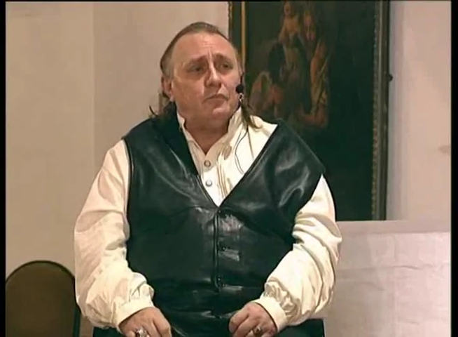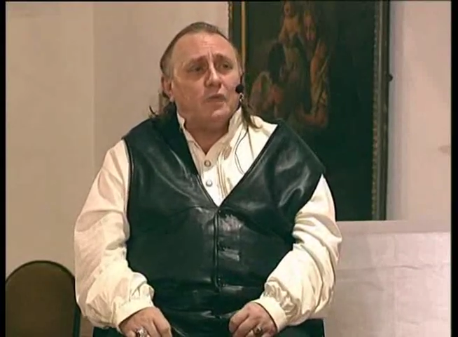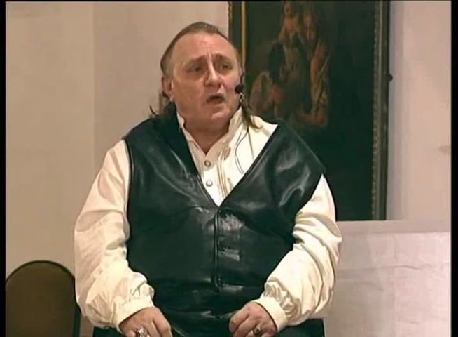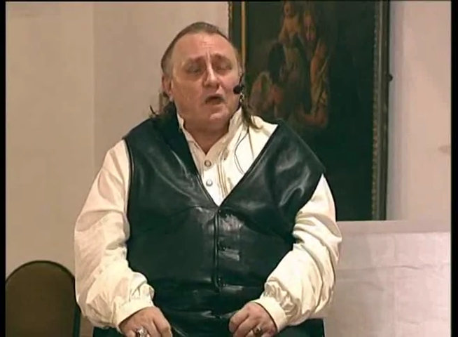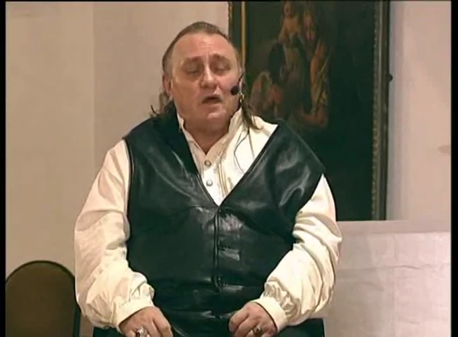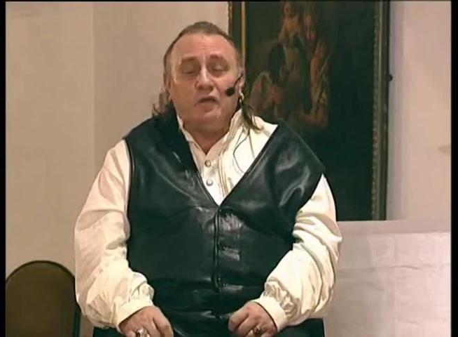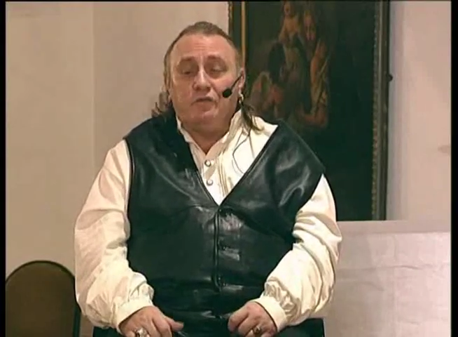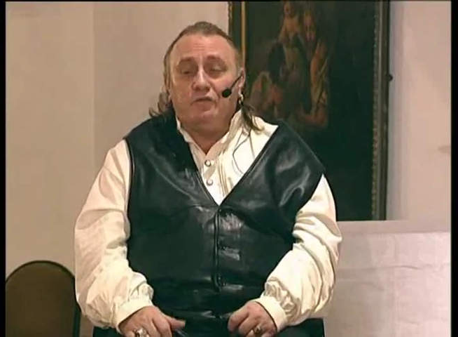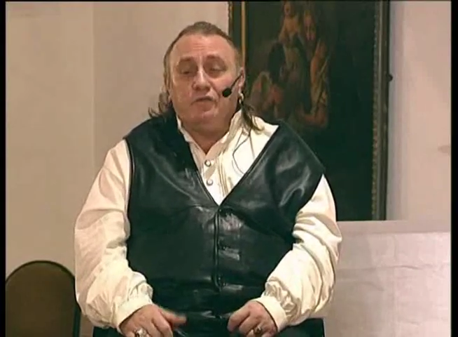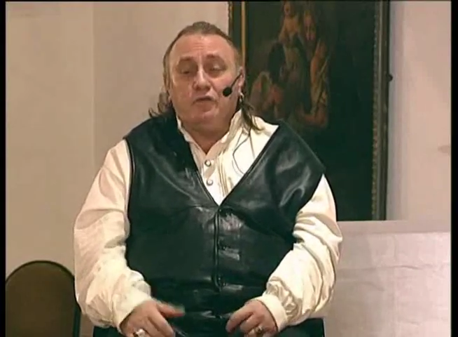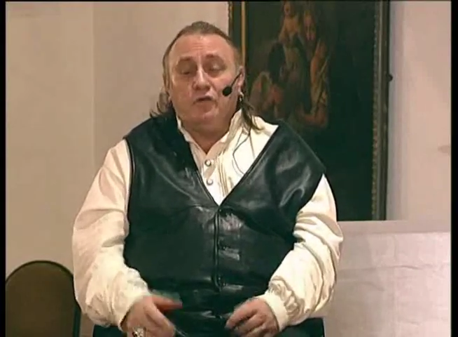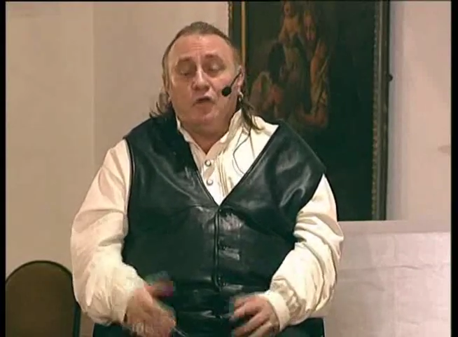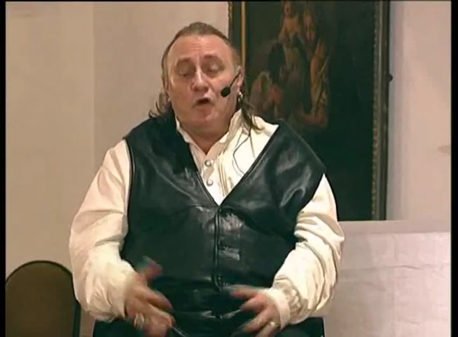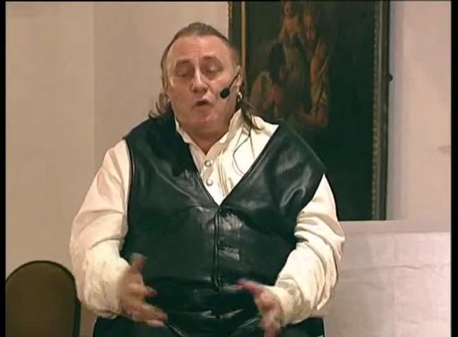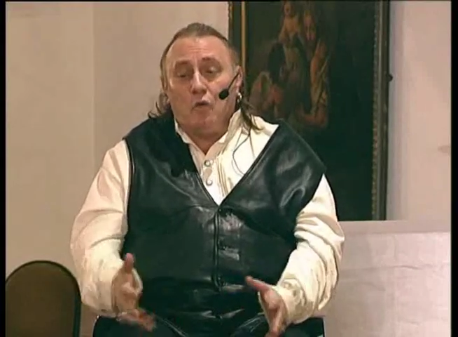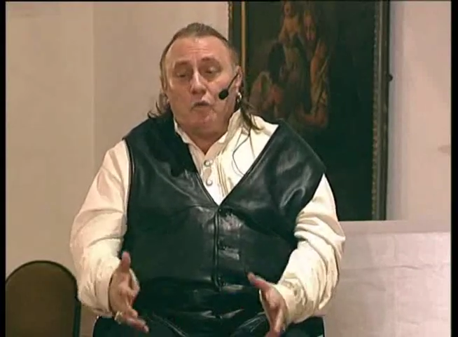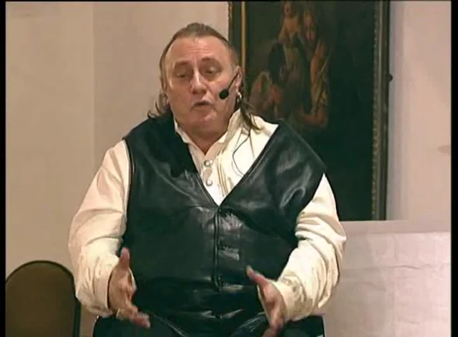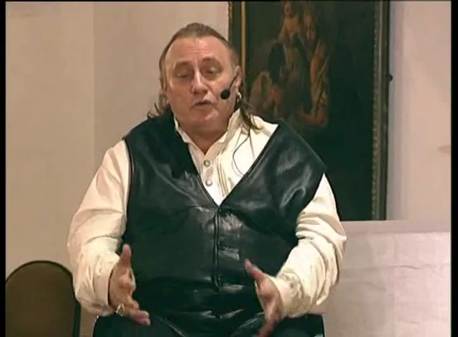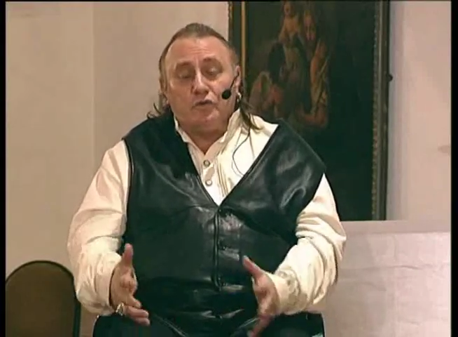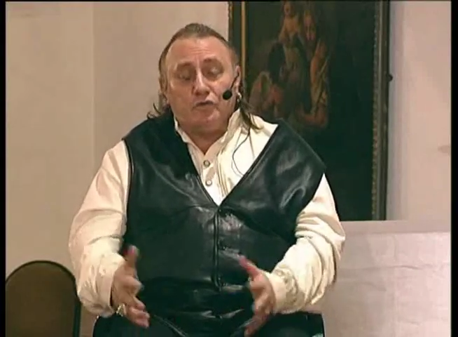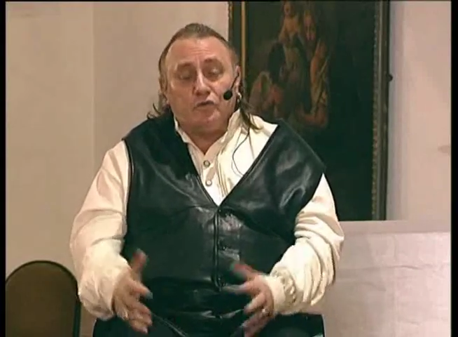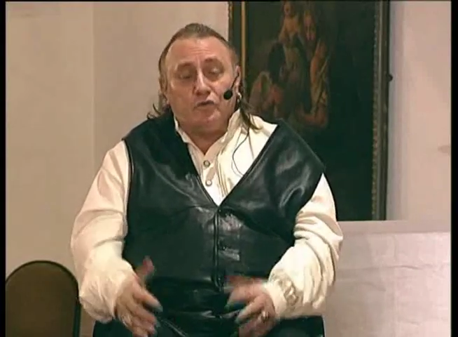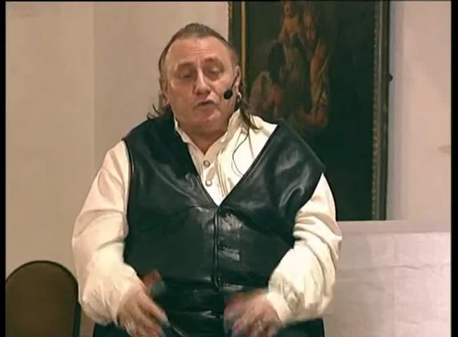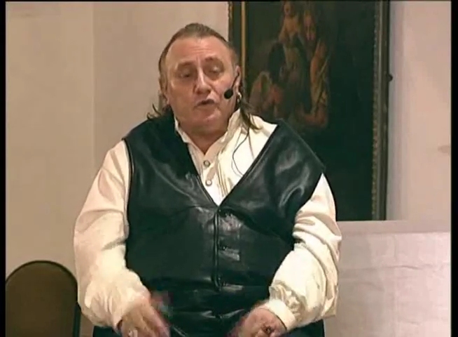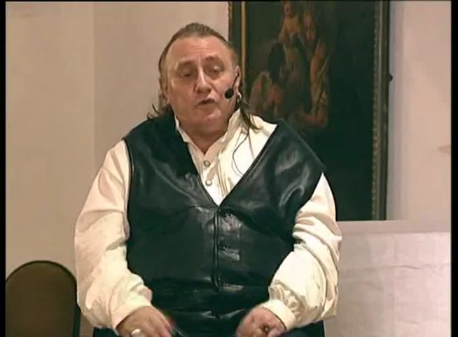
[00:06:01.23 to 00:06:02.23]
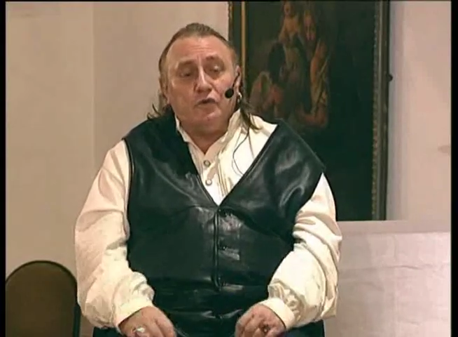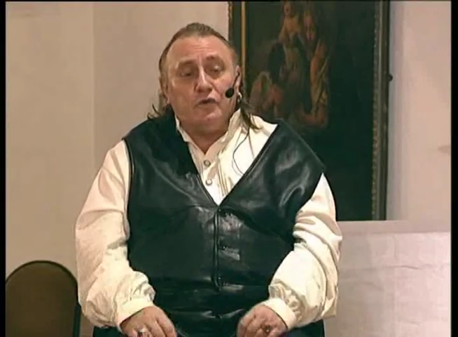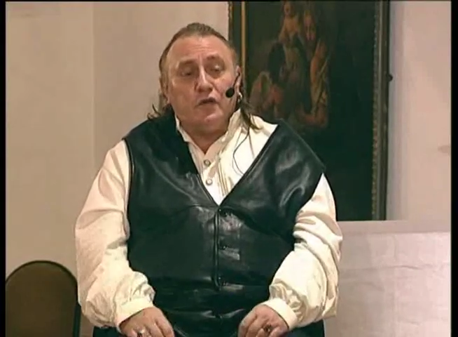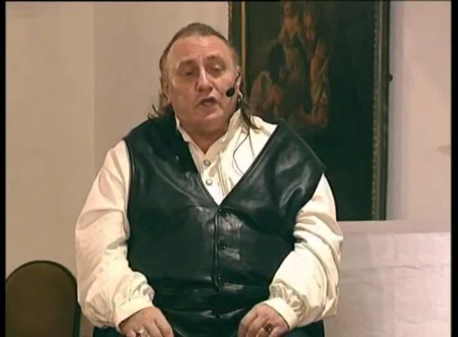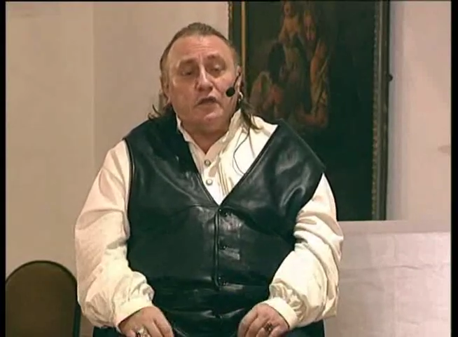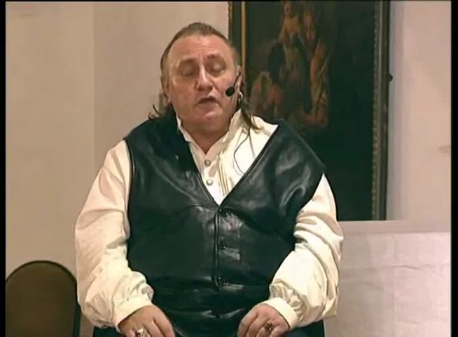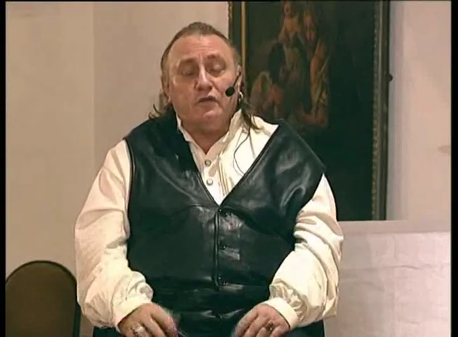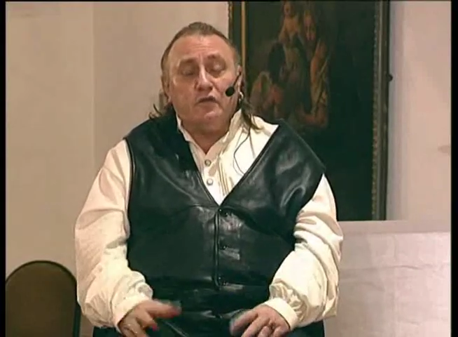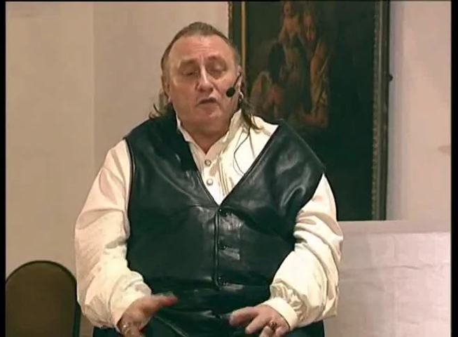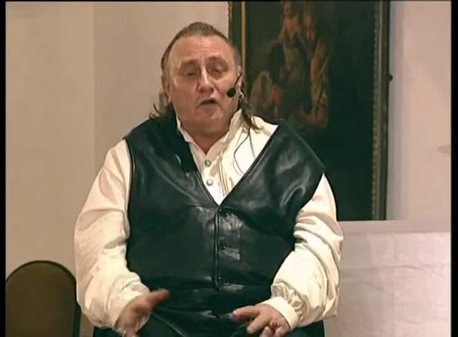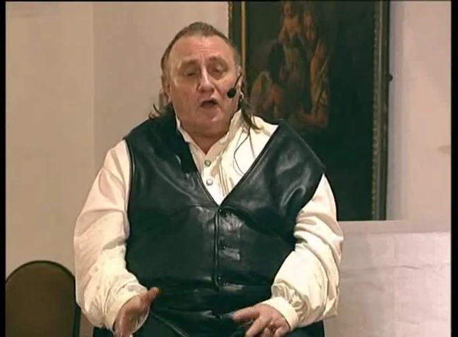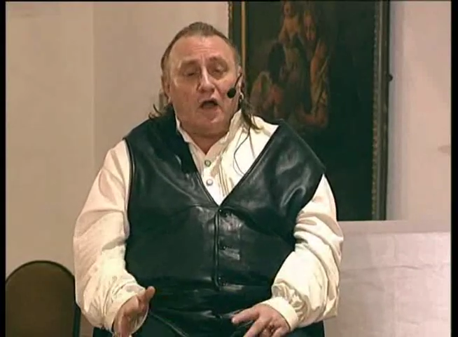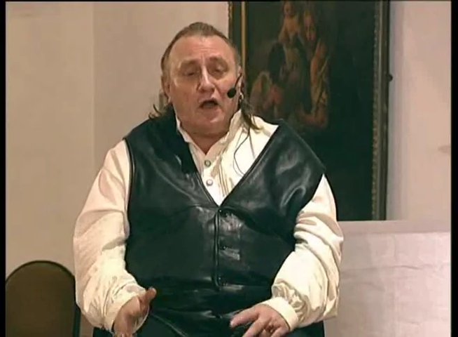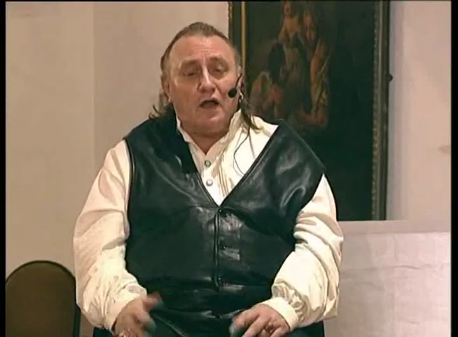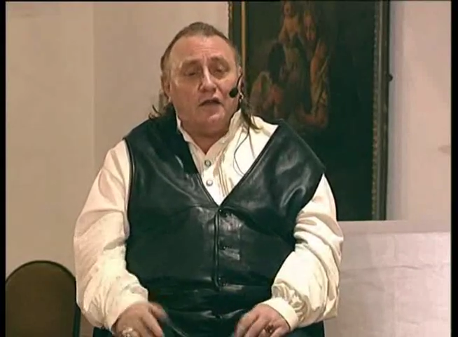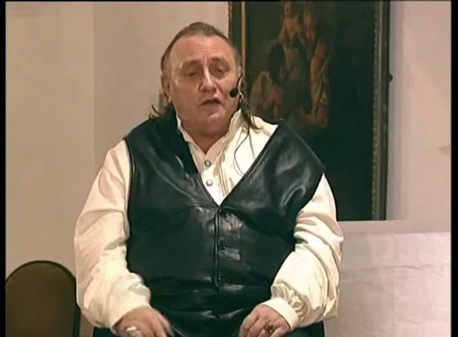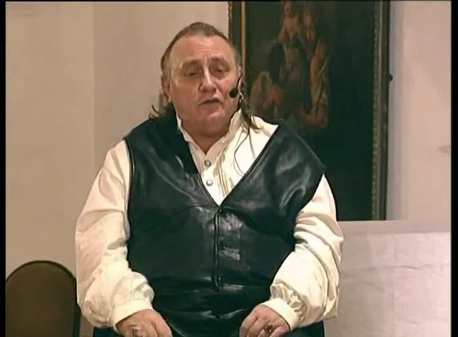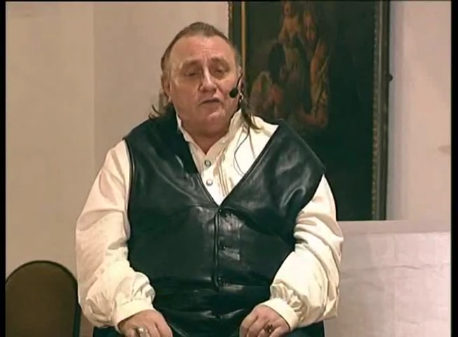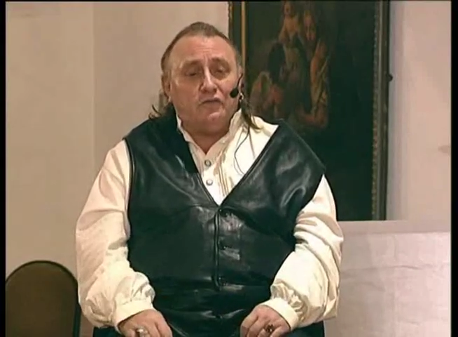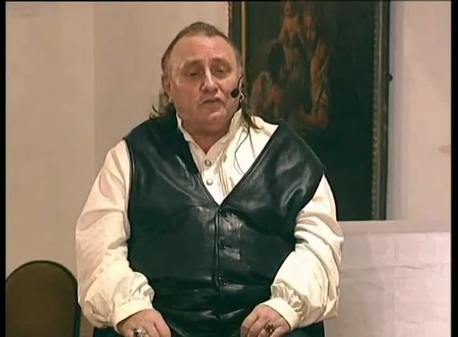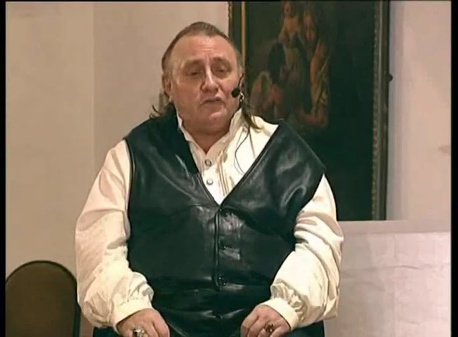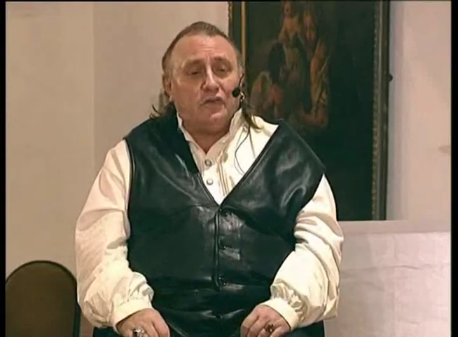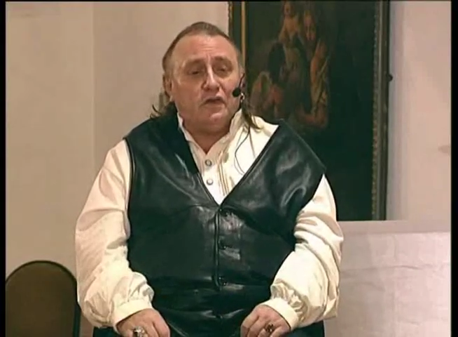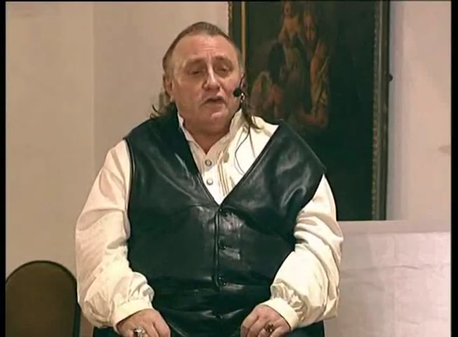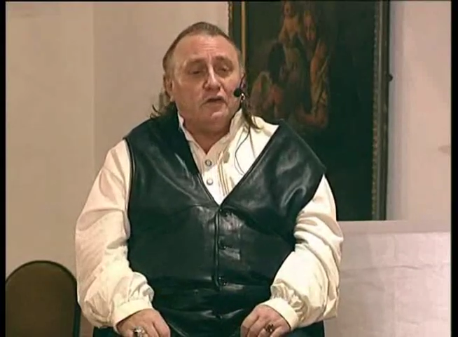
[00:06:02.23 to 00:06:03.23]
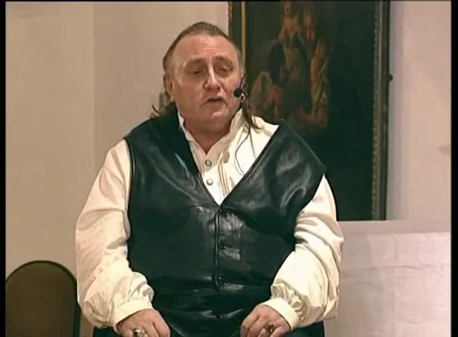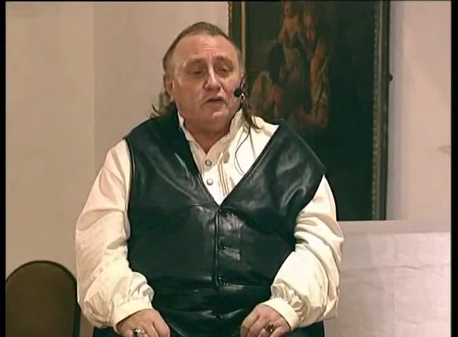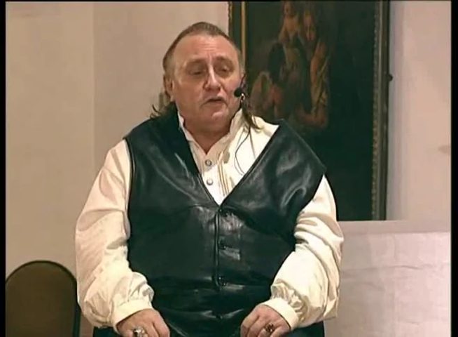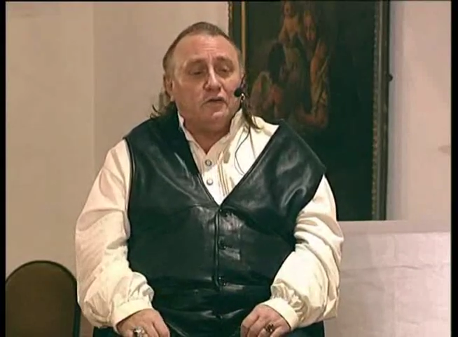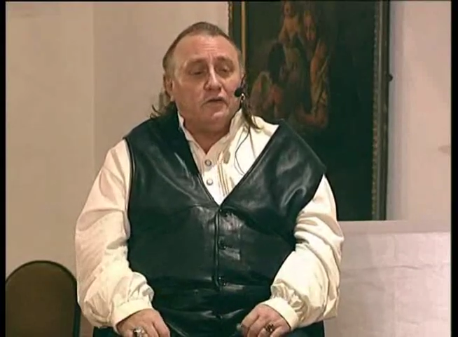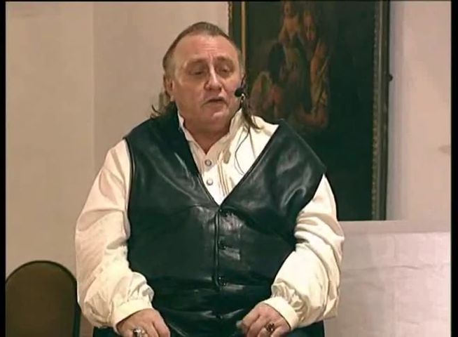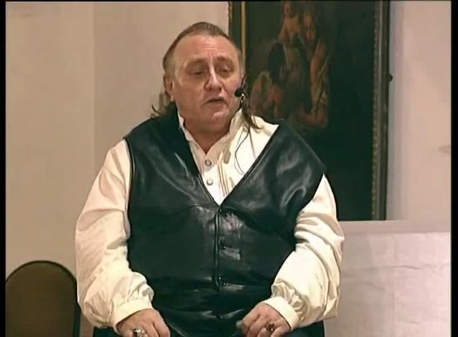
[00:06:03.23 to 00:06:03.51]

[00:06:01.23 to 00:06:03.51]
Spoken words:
And if you know what you're doing and you're highly skilled,